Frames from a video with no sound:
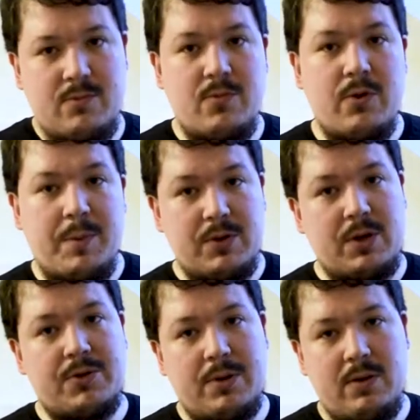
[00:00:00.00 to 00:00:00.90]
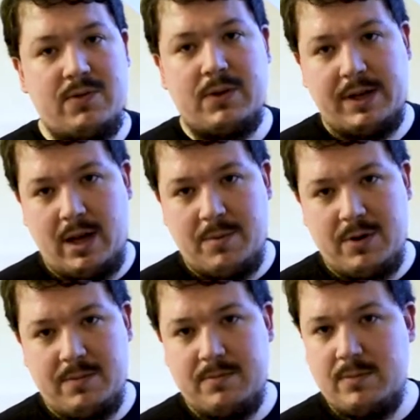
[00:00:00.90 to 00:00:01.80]
remote control for the
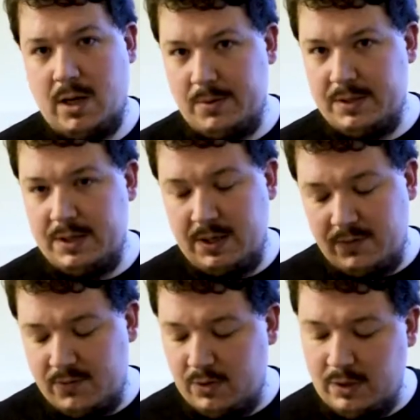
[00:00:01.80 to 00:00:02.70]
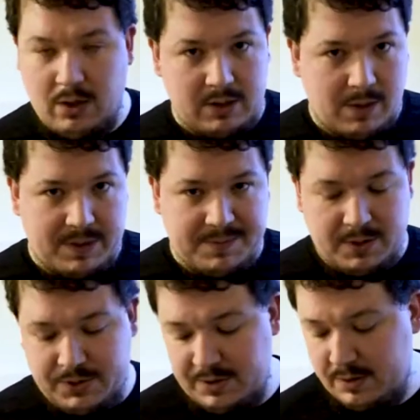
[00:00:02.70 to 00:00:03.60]
camera. I will need it for the long time
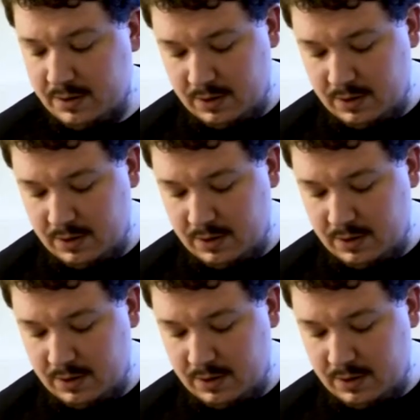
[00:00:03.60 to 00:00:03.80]
exposure.